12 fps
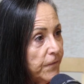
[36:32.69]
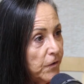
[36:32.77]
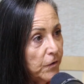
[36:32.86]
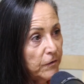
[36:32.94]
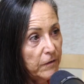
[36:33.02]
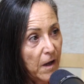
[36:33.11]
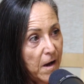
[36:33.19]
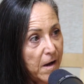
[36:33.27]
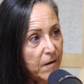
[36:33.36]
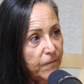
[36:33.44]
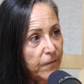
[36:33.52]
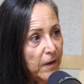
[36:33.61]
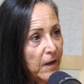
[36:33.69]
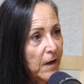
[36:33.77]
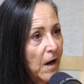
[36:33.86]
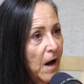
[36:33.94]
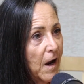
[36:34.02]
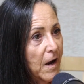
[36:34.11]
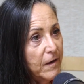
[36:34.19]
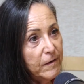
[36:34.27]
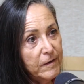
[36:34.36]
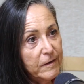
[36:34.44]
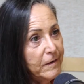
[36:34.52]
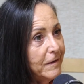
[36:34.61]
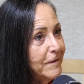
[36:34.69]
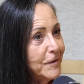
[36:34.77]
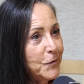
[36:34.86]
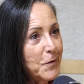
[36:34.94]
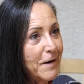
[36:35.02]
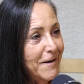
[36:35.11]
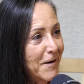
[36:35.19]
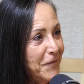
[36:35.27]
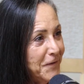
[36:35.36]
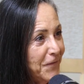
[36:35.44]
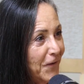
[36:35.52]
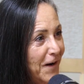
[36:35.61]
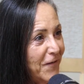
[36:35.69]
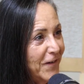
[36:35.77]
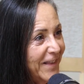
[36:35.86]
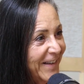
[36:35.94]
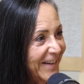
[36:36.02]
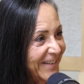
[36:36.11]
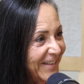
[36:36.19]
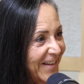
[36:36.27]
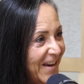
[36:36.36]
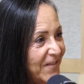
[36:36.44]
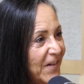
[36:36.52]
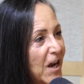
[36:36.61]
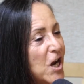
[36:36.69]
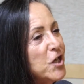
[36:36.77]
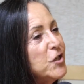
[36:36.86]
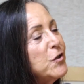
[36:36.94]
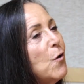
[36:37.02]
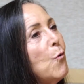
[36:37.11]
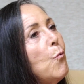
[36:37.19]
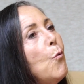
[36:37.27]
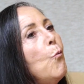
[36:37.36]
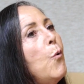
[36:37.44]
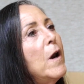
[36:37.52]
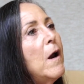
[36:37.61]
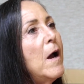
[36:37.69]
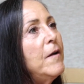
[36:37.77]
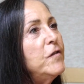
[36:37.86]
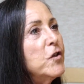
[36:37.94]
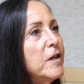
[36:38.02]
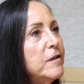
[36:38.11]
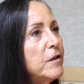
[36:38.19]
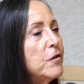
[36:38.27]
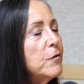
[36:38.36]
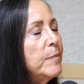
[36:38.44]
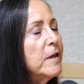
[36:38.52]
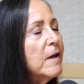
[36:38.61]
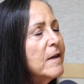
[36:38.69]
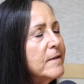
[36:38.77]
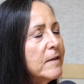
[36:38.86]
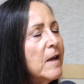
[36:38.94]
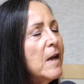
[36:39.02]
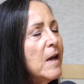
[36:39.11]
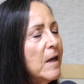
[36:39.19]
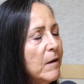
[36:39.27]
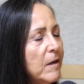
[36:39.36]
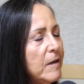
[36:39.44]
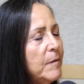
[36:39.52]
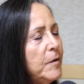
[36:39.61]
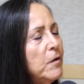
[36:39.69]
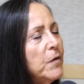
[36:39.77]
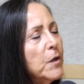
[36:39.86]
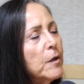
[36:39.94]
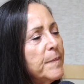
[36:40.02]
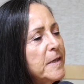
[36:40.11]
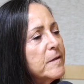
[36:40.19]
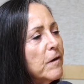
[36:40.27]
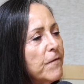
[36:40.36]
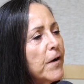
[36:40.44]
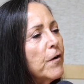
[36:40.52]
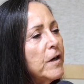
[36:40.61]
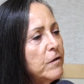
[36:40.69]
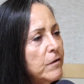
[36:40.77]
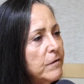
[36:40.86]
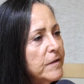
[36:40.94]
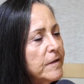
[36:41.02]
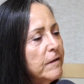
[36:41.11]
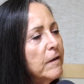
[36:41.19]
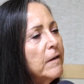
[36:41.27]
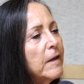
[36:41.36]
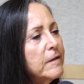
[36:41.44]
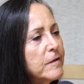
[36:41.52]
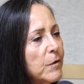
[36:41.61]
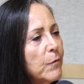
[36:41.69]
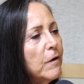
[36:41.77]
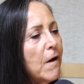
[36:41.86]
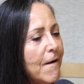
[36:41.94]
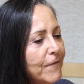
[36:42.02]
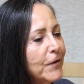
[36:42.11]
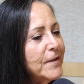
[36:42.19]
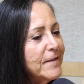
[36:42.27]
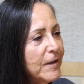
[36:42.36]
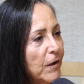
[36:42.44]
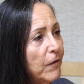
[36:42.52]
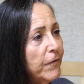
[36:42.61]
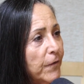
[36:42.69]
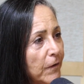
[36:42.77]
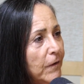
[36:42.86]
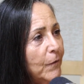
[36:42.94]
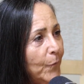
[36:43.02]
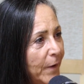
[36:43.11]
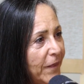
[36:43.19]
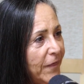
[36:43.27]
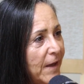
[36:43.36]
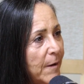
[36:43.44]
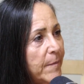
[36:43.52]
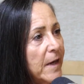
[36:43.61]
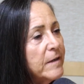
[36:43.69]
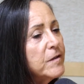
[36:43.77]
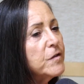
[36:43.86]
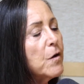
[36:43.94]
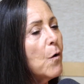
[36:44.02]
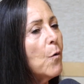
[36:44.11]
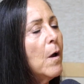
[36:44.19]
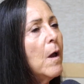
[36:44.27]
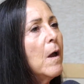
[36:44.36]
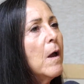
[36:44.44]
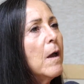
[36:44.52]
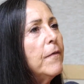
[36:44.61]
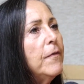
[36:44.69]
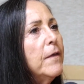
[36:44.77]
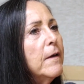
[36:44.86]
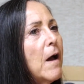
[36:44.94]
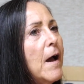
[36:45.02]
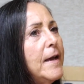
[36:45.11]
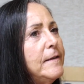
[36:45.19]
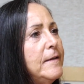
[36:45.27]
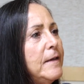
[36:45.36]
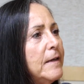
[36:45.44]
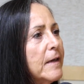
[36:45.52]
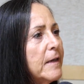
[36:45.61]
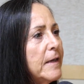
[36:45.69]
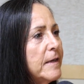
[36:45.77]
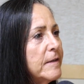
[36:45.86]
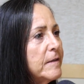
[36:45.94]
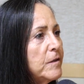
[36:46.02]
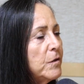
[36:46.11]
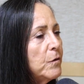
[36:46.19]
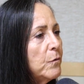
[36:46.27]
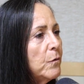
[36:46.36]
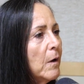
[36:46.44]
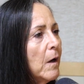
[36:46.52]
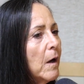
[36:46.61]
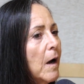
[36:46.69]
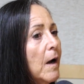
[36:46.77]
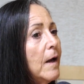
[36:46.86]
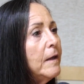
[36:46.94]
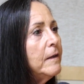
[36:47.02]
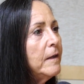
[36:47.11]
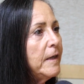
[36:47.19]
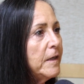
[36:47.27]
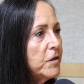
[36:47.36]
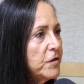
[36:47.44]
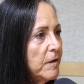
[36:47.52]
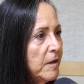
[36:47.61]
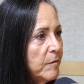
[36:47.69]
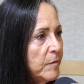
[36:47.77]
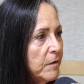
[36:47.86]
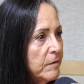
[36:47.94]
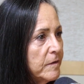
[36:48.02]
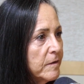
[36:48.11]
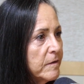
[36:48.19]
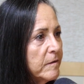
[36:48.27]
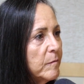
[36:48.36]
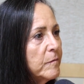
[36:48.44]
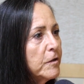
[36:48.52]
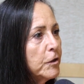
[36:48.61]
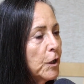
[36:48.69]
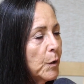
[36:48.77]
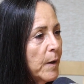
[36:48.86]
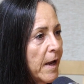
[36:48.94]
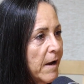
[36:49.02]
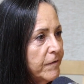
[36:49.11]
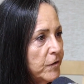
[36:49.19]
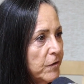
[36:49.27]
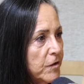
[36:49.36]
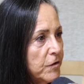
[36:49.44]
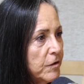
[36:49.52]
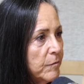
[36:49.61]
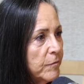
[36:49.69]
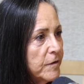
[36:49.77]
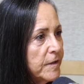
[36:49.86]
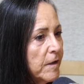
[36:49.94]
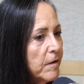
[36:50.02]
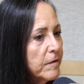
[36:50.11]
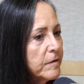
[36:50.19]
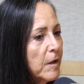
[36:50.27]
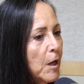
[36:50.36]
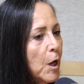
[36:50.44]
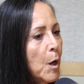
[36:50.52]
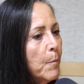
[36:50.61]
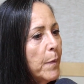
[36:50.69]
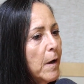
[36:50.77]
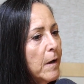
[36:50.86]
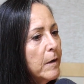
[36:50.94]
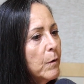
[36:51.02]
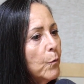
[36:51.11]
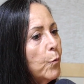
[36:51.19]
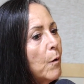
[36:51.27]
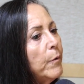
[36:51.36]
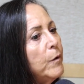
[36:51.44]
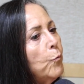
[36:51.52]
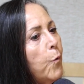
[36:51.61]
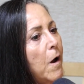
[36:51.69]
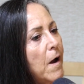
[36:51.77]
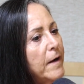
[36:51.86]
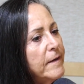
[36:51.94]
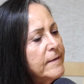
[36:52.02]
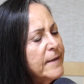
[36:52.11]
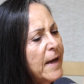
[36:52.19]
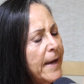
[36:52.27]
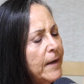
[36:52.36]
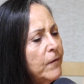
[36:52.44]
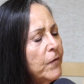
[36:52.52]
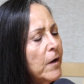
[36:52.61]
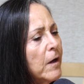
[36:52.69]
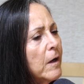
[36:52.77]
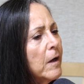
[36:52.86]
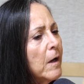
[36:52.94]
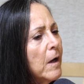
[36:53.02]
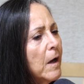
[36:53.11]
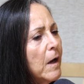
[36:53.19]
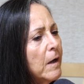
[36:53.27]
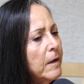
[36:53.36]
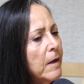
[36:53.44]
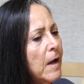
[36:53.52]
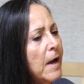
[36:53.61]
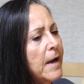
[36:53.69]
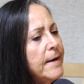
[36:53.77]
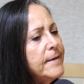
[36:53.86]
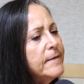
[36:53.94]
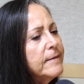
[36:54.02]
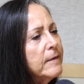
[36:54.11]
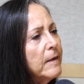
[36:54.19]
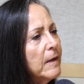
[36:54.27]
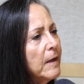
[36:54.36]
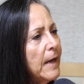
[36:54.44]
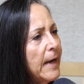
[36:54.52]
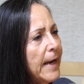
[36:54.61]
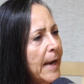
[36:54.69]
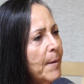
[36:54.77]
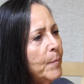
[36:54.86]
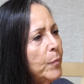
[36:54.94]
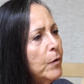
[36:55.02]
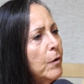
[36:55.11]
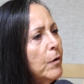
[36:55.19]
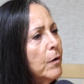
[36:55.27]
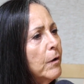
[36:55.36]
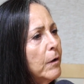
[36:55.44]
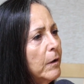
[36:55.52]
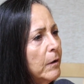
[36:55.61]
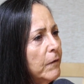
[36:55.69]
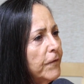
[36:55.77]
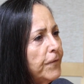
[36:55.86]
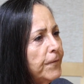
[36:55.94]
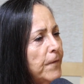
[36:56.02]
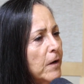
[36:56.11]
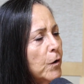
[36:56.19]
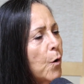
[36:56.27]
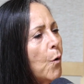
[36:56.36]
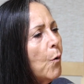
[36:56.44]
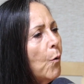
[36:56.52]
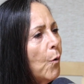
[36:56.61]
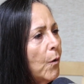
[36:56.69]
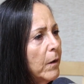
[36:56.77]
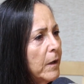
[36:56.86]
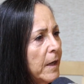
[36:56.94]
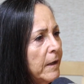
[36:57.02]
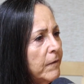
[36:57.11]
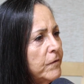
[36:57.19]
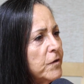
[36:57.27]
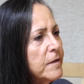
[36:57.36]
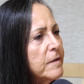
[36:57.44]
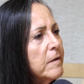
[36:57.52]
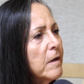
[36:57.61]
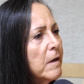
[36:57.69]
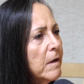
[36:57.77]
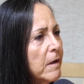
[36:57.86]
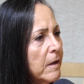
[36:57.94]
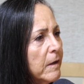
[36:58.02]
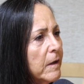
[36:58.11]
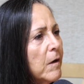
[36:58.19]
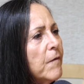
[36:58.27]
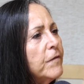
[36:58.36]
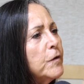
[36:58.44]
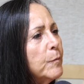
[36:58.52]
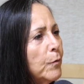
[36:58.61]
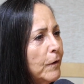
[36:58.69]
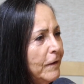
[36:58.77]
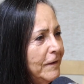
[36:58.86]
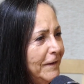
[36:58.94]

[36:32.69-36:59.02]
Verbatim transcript: for your life, uh, there's trade-offs for everything in life. So what I've tried to do because immunotherapies are very new still, and so we're not very skillful with them, and so the idea is to unleash the immune system to go after the tumor cells. But what we want is kind of a, a nice amber coal, kind of just a, a comfortable